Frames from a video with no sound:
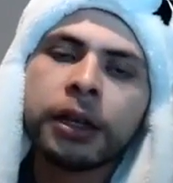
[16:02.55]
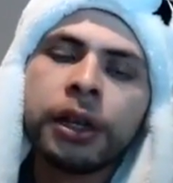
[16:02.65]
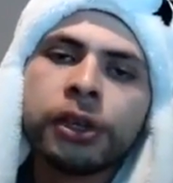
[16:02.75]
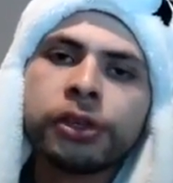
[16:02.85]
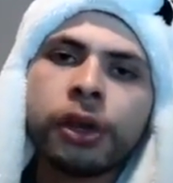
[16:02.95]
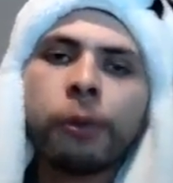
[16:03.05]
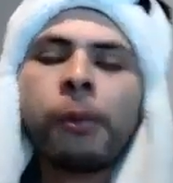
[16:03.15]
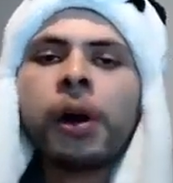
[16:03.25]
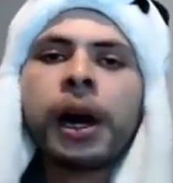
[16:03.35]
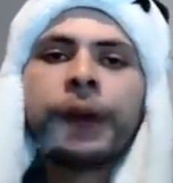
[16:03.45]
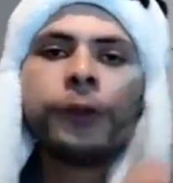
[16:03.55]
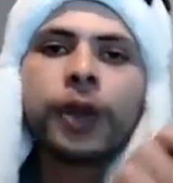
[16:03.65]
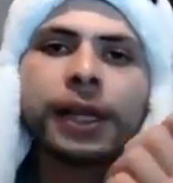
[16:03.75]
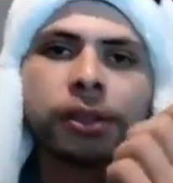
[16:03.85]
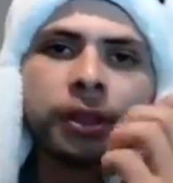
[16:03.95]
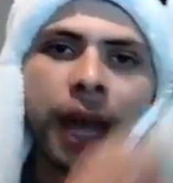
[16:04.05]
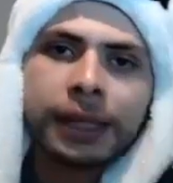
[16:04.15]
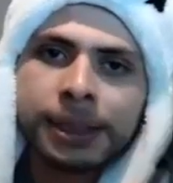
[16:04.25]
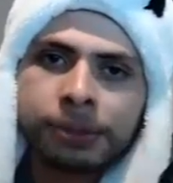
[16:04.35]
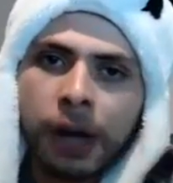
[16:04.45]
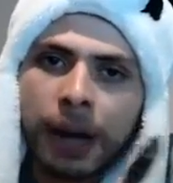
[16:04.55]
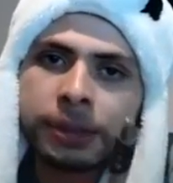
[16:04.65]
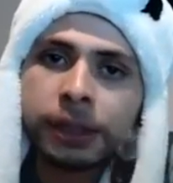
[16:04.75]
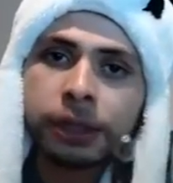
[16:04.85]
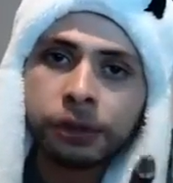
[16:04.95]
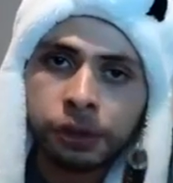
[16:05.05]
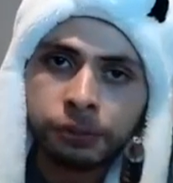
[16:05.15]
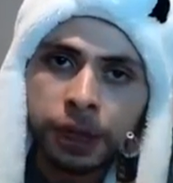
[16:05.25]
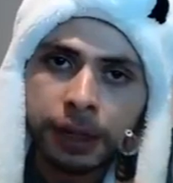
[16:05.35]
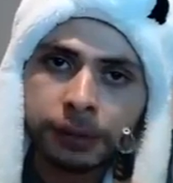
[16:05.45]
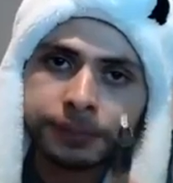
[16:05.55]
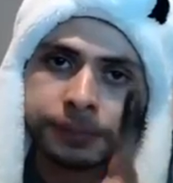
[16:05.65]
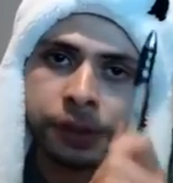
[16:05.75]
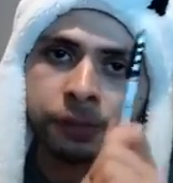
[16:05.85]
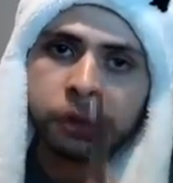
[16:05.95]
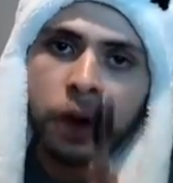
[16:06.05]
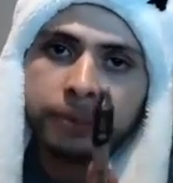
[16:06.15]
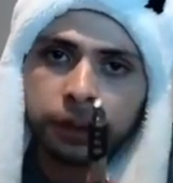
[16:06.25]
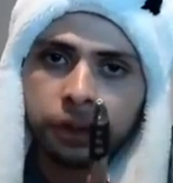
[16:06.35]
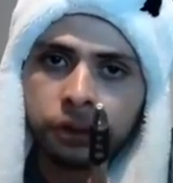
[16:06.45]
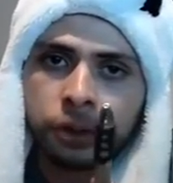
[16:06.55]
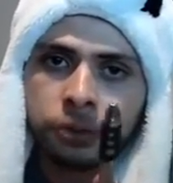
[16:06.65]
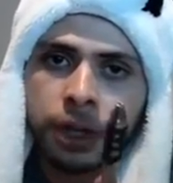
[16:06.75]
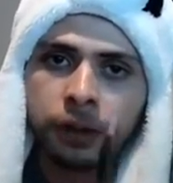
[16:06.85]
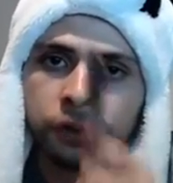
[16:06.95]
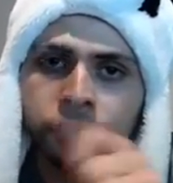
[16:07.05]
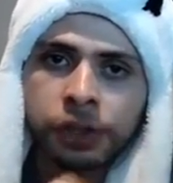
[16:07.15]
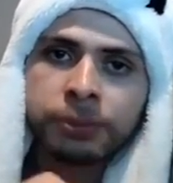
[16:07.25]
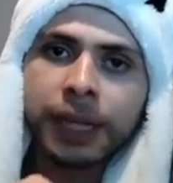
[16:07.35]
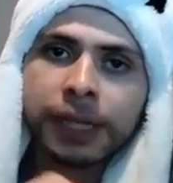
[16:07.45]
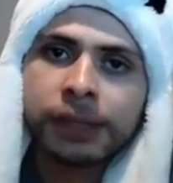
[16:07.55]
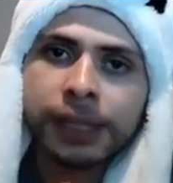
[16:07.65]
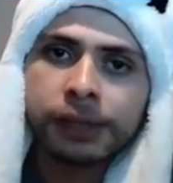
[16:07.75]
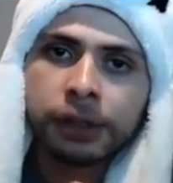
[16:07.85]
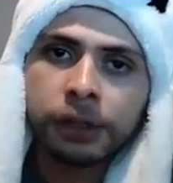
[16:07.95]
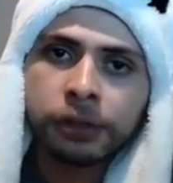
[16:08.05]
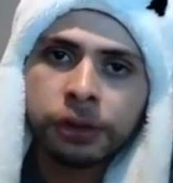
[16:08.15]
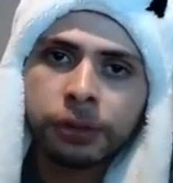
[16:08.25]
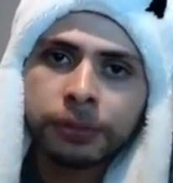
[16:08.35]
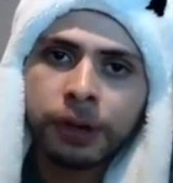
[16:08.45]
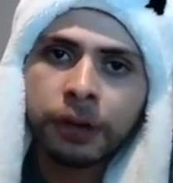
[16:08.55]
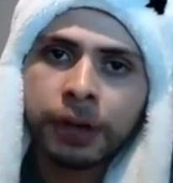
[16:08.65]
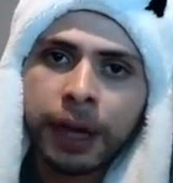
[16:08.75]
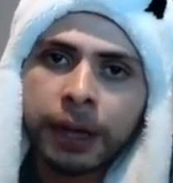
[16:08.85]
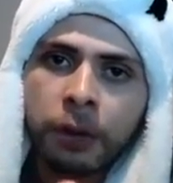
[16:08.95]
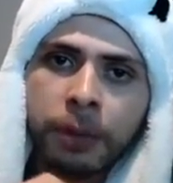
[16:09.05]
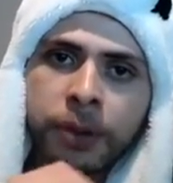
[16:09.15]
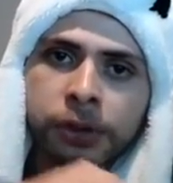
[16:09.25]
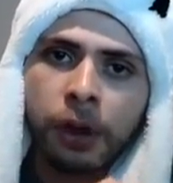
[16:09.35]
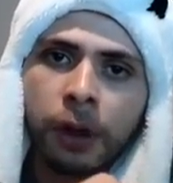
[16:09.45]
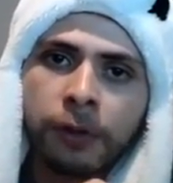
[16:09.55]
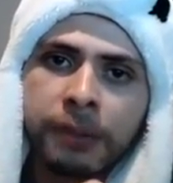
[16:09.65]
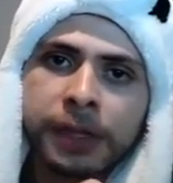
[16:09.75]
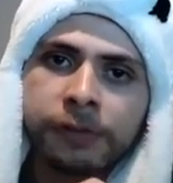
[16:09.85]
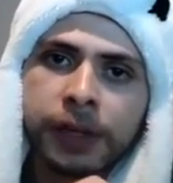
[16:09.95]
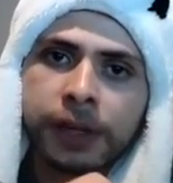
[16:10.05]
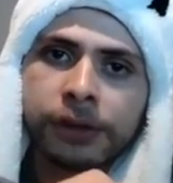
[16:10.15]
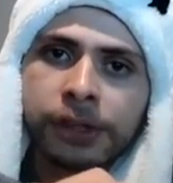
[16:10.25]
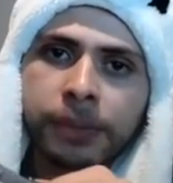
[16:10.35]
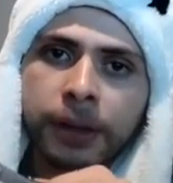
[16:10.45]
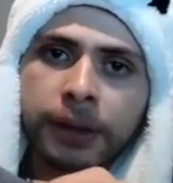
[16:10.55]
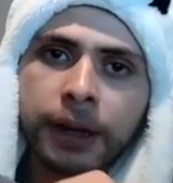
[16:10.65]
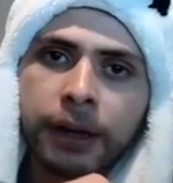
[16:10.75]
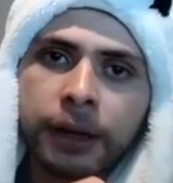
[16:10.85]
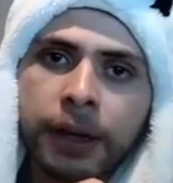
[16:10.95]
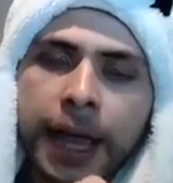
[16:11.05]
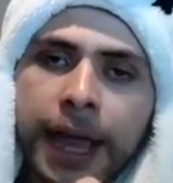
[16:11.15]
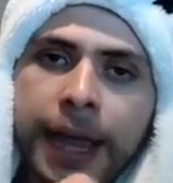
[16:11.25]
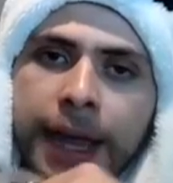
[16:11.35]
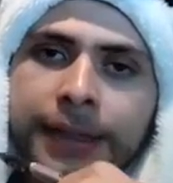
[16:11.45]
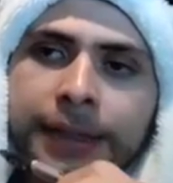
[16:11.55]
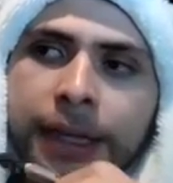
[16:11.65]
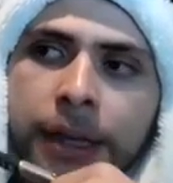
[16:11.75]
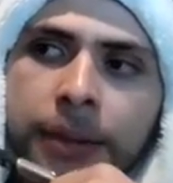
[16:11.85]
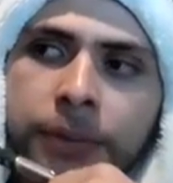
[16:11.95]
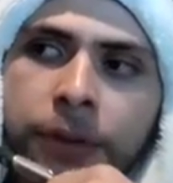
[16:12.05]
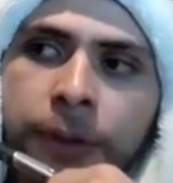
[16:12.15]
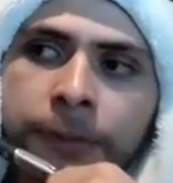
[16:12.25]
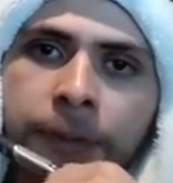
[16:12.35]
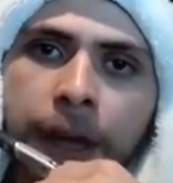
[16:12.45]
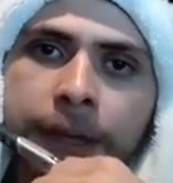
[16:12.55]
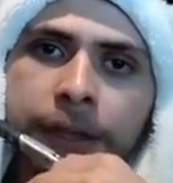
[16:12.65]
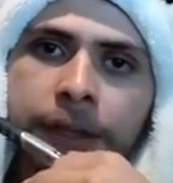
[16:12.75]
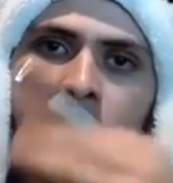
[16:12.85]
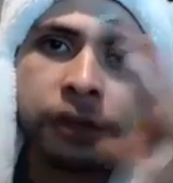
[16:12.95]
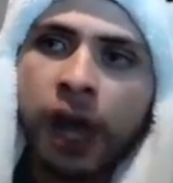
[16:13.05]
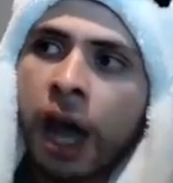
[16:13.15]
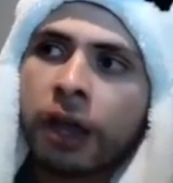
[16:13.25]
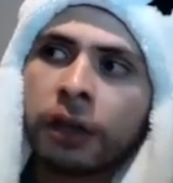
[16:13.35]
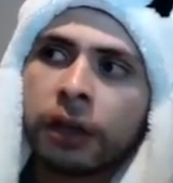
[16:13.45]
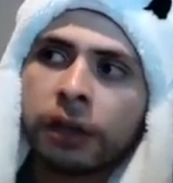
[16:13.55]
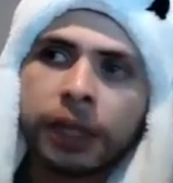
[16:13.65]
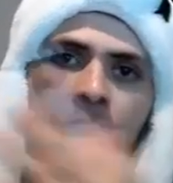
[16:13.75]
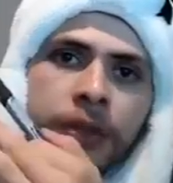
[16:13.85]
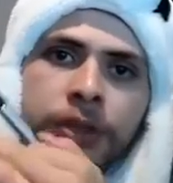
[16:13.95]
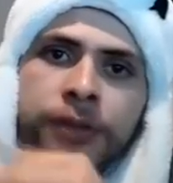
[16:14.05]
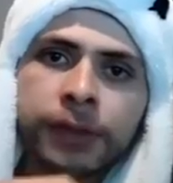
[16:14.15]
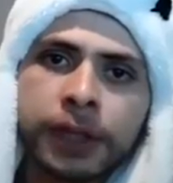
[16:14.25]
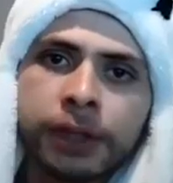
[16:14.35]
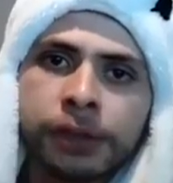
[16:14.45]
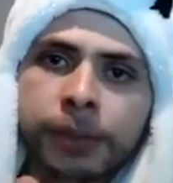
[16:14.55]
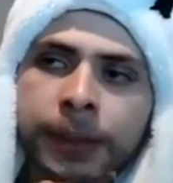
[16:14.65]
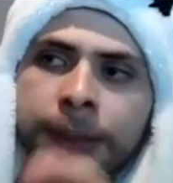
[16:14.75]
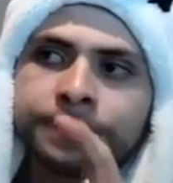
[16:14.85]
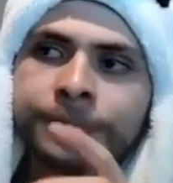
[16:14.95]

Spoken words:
So if you guys are not subscribed to the YouTube channel, subscribe to the YouTube channel. Search Millennial Skills on YouTube, okay? We post all of our best videos up on there, and you can find, there's literally hundreds of videos up on there.